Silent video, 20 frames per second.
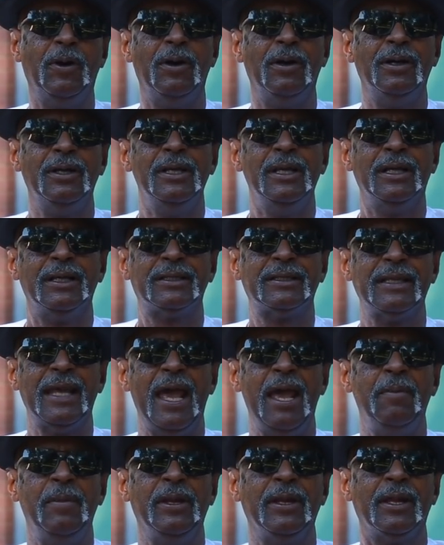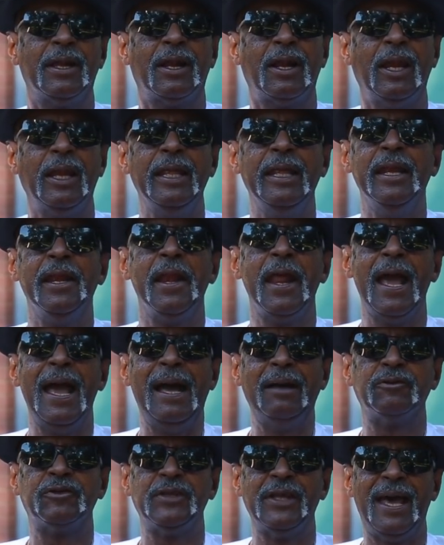or uh, assignment cleaning the
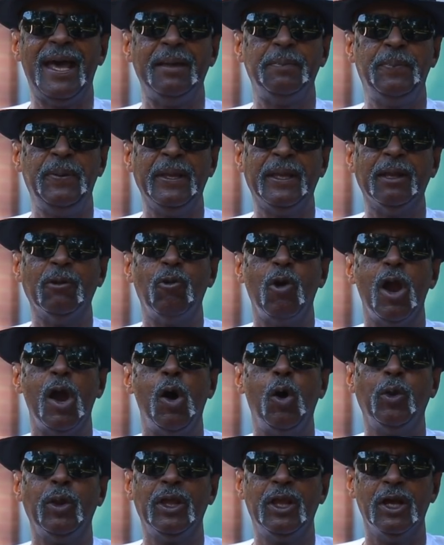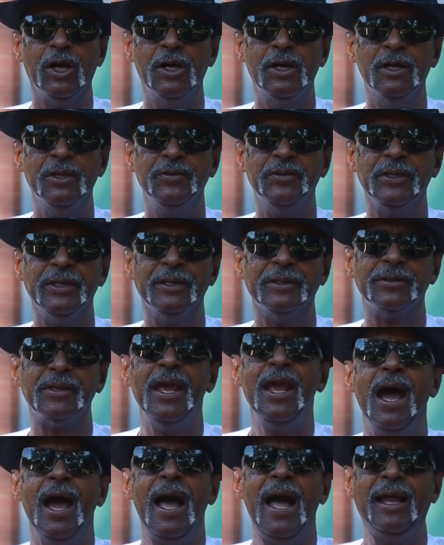outside picket where all the guns is.
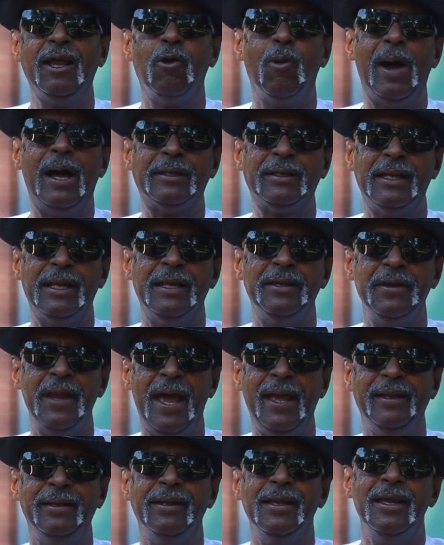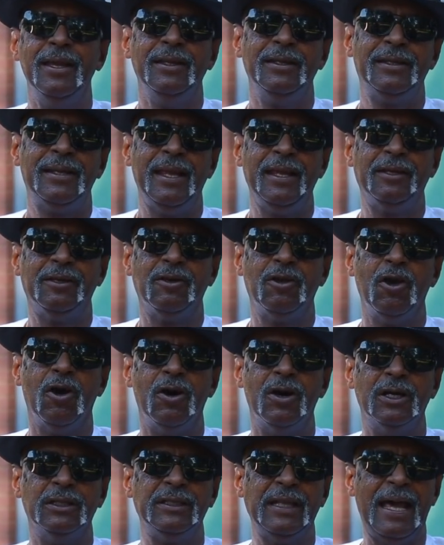I go out there at night, take the
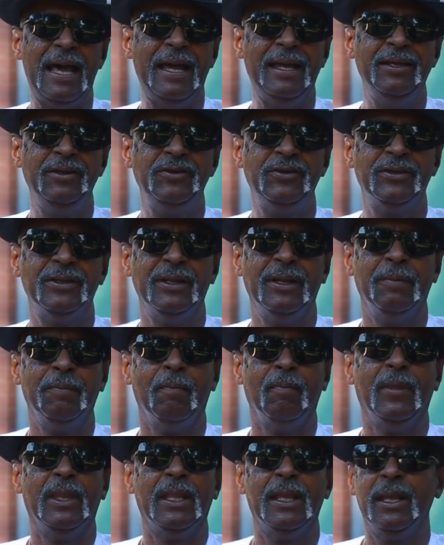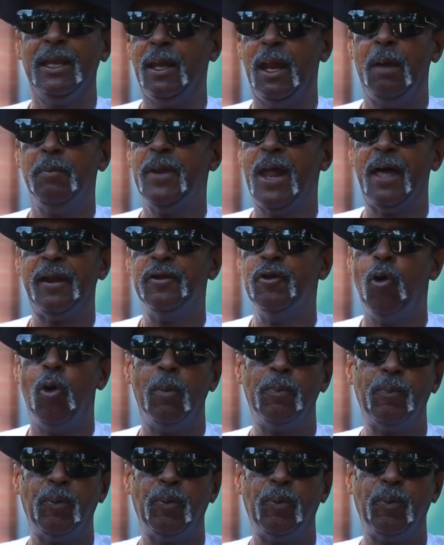guards ice, and I'm not no